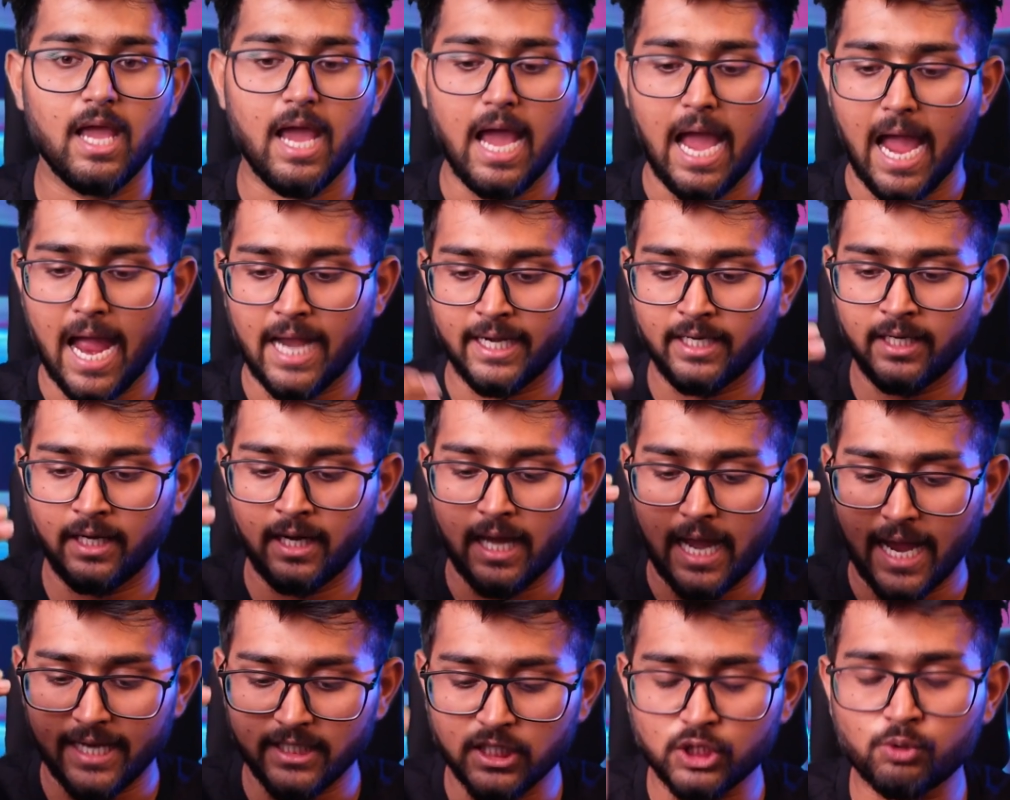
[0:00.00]
And
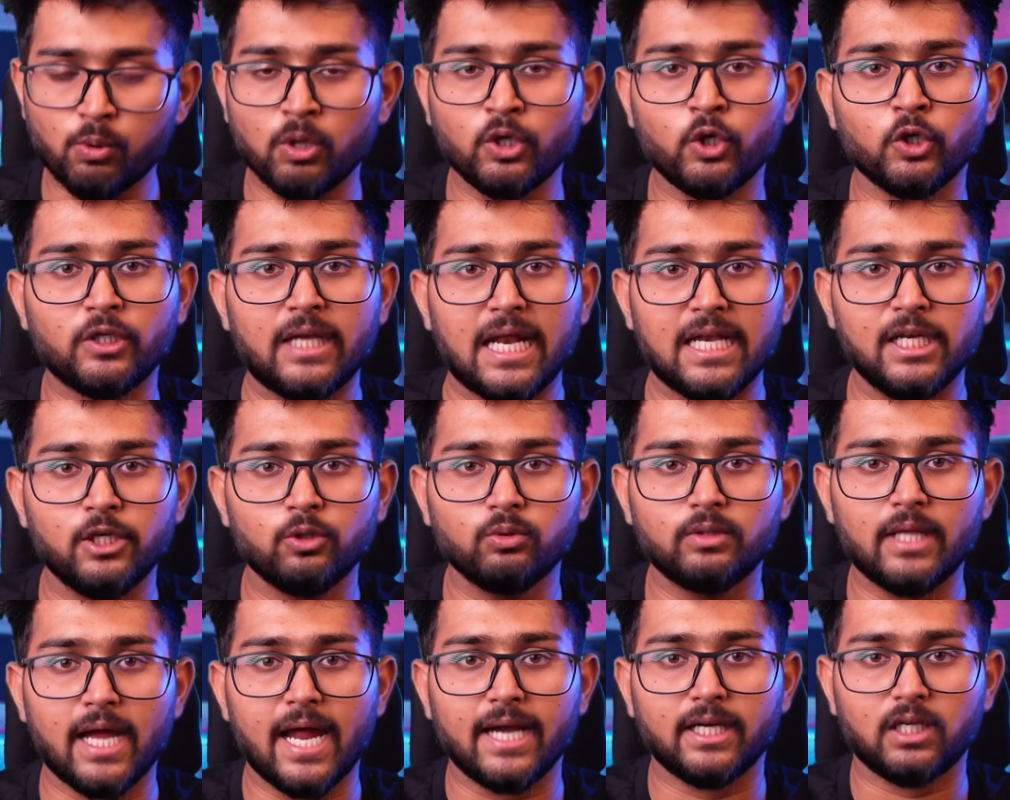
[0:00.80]
I just want to tell
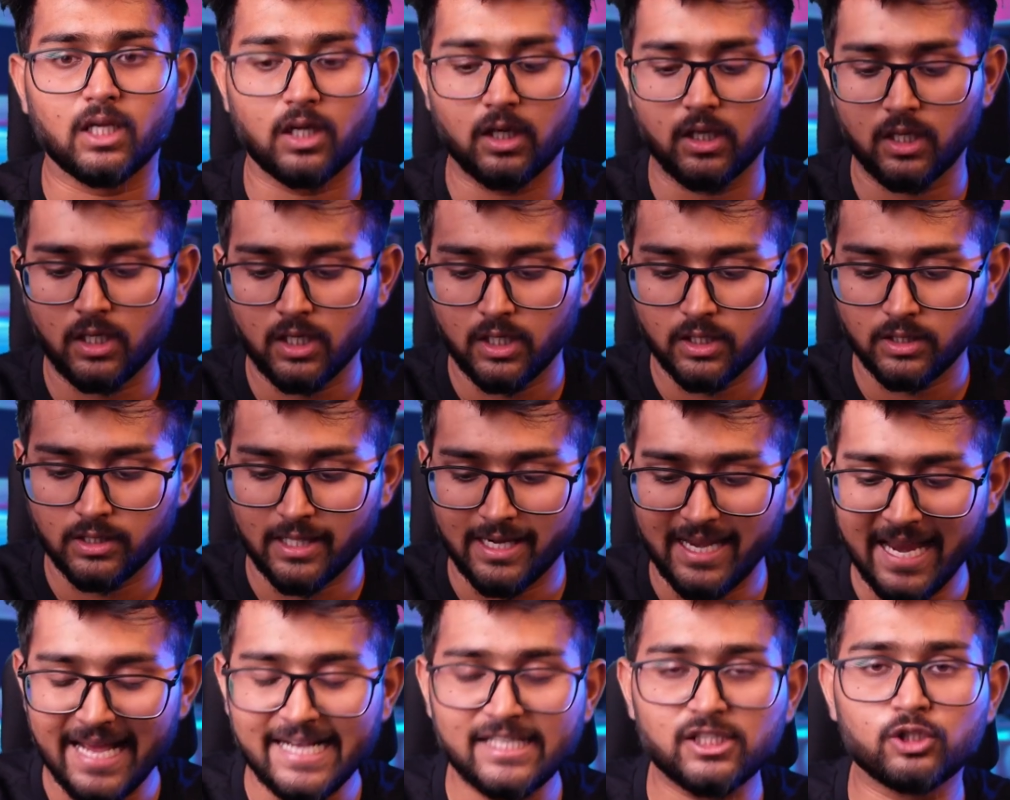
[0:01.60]
you that
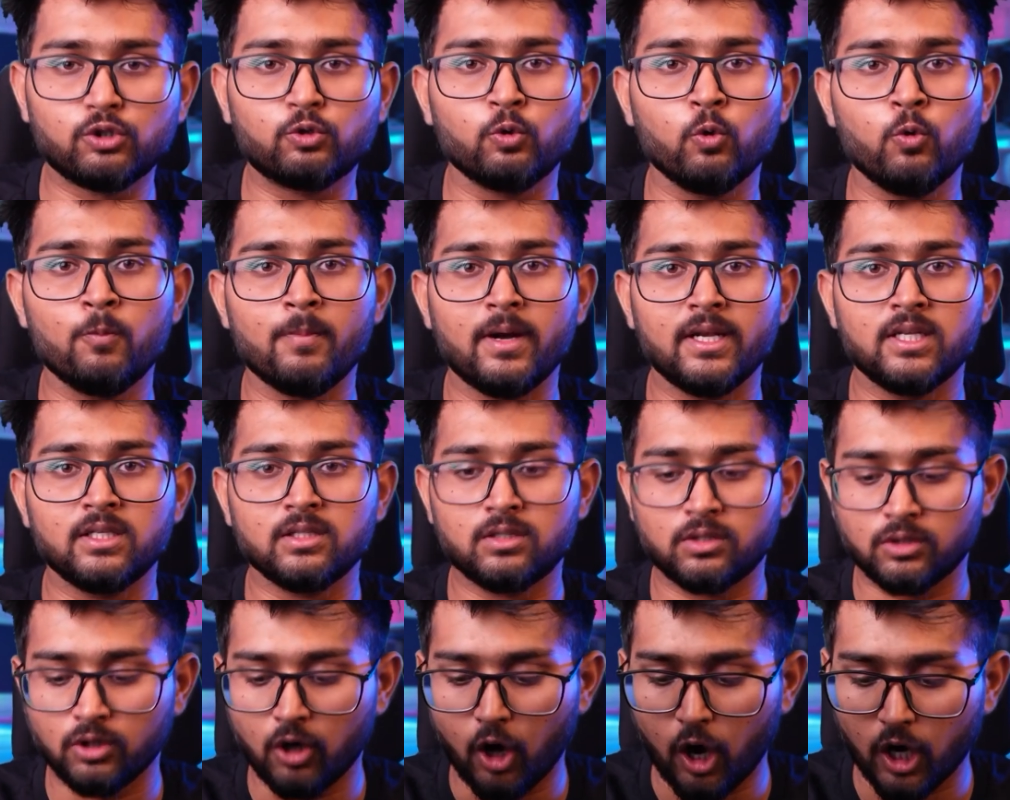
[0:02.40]
the next 2
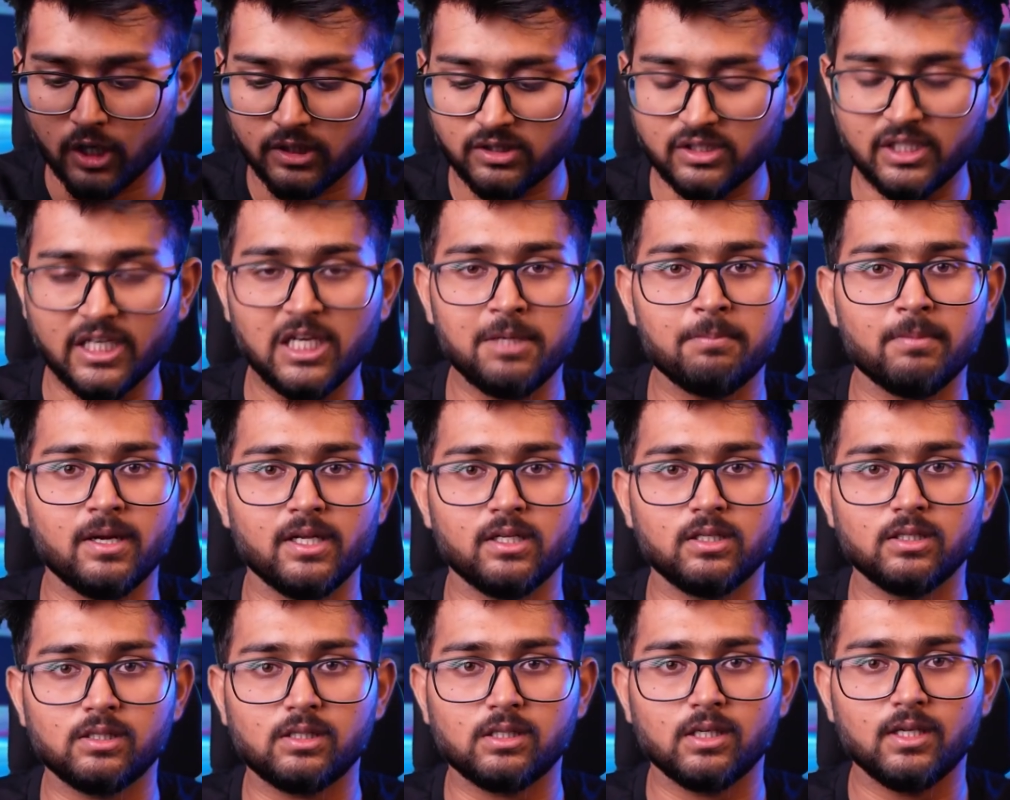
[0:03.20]
months or 3
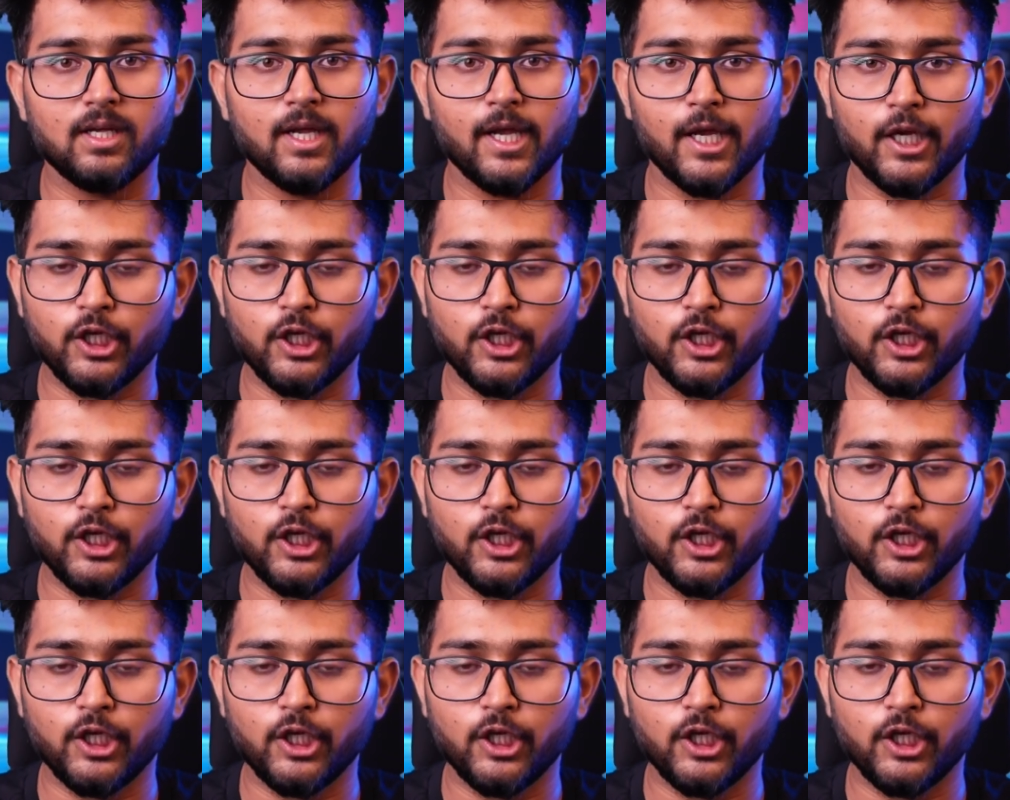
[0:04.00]
months,